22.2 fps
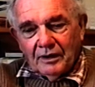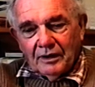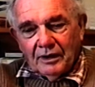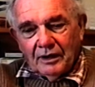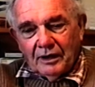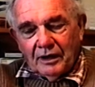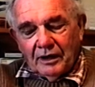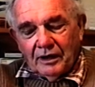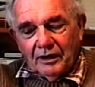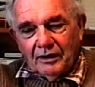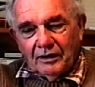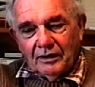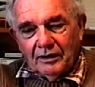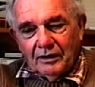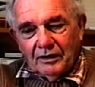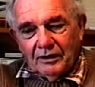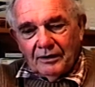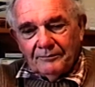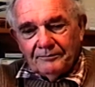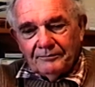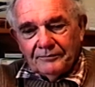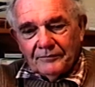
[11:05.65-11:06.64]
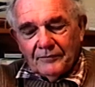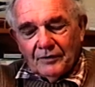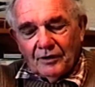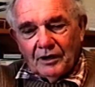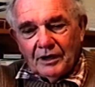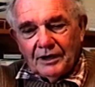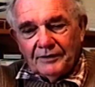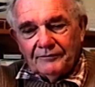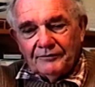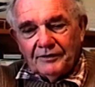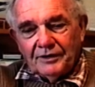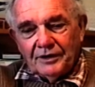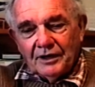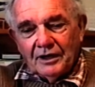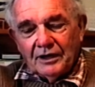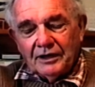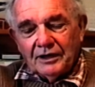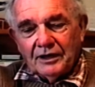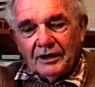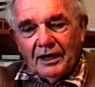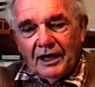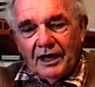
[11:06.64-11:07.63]
And I lived in a
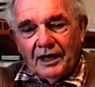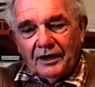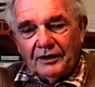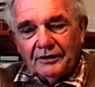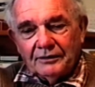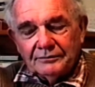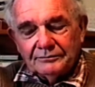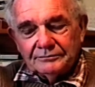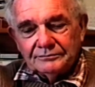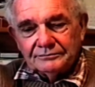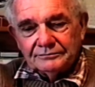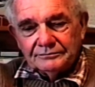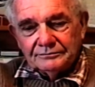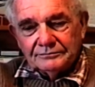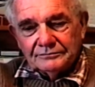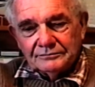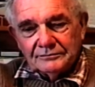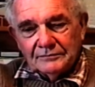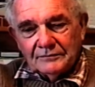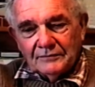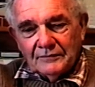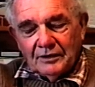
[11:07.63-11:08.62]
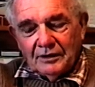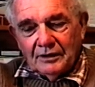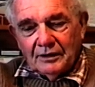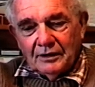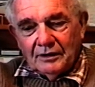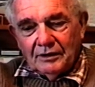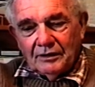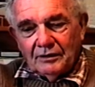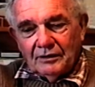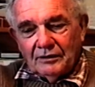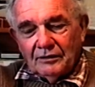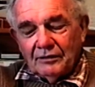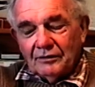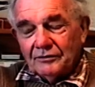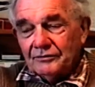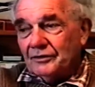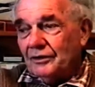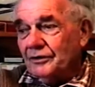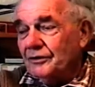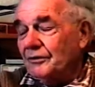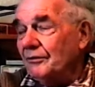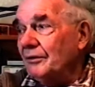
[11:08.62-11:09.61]
little hut
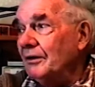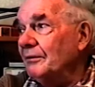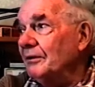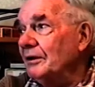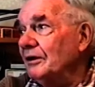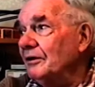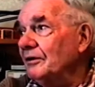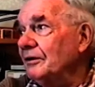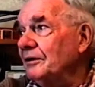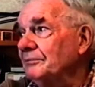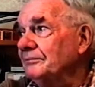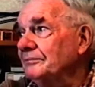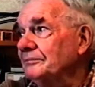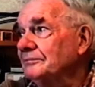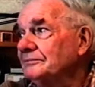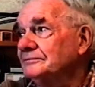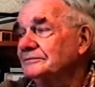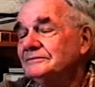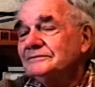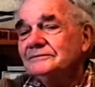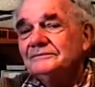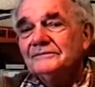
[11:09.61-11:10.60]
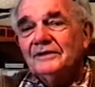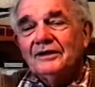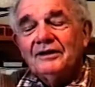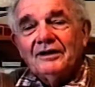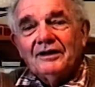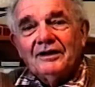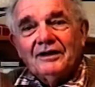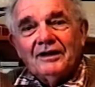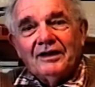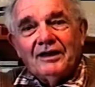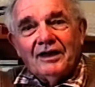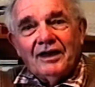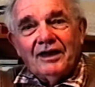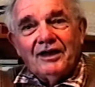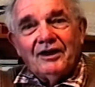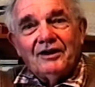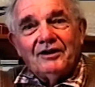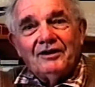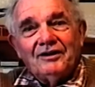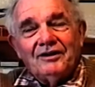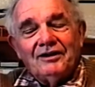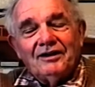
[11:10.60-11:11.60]
alongside the railway line,
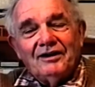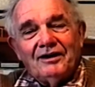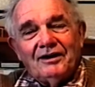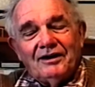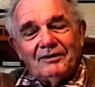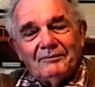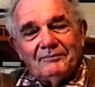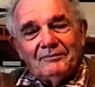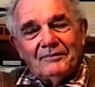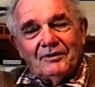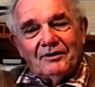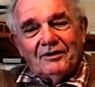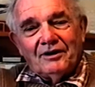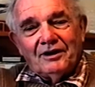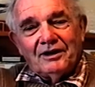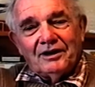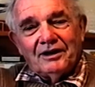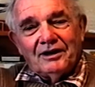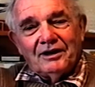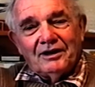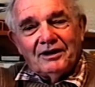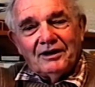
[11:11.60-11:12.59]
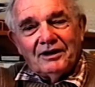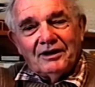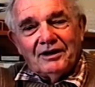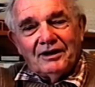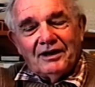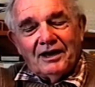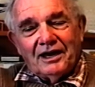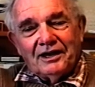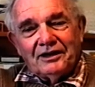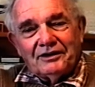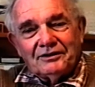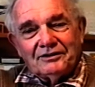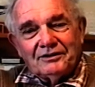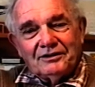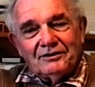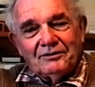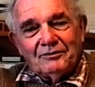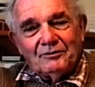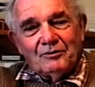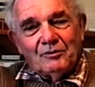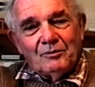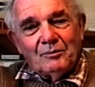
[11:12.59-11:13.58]
And I ate
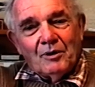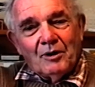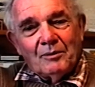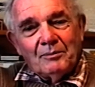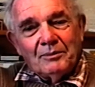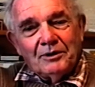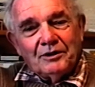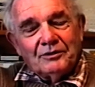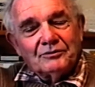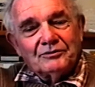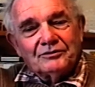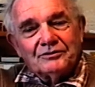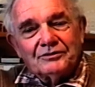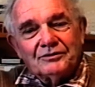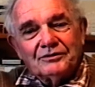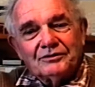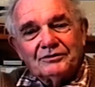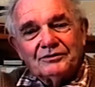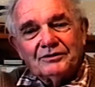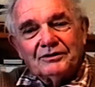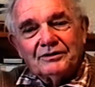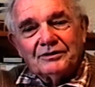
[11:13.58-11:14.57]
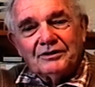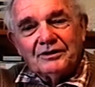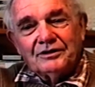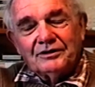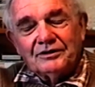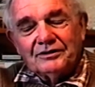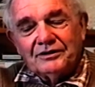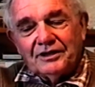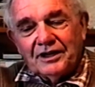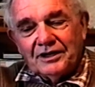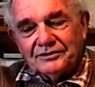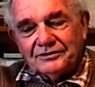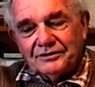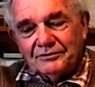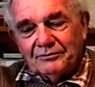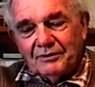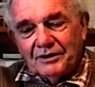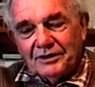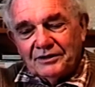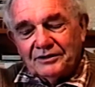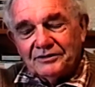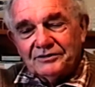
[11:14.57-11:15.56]
in all my meals was attached to
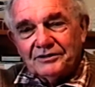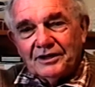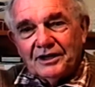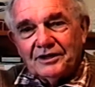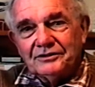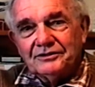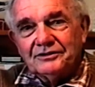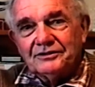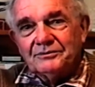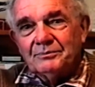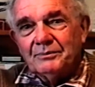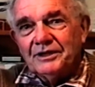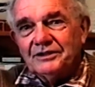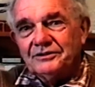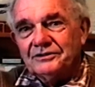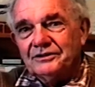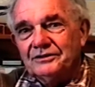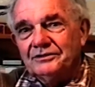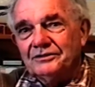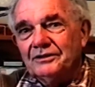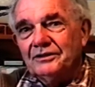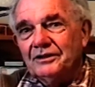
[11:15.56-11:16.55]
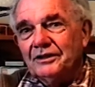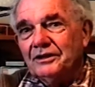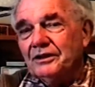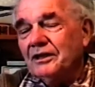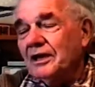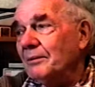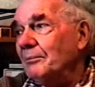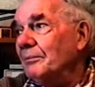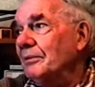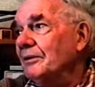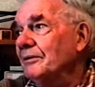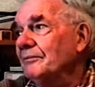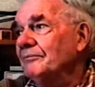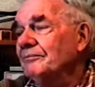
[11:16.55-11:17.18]
one of the sergeant's messes in the camp.